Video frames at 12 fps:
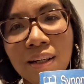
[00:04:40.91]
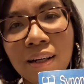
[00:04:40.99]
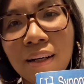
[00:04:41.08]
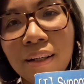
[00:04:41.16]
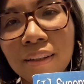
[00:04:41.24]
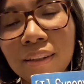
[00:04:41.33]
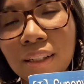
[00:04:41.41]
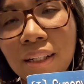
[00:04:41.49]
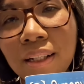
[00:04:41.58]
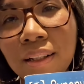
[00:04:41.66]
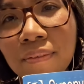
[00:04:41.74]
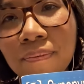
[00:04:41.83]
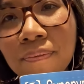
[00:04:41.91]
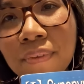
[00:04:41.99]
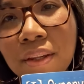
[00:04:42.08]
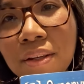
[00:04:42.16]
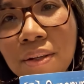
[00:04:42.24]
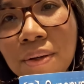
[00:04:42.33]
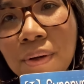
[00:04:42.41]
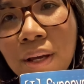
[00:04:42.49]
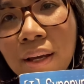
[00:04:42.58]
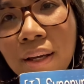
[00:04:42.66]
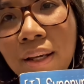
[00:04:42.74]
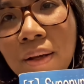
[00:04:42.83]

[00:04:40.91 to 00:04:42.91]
as in the UK.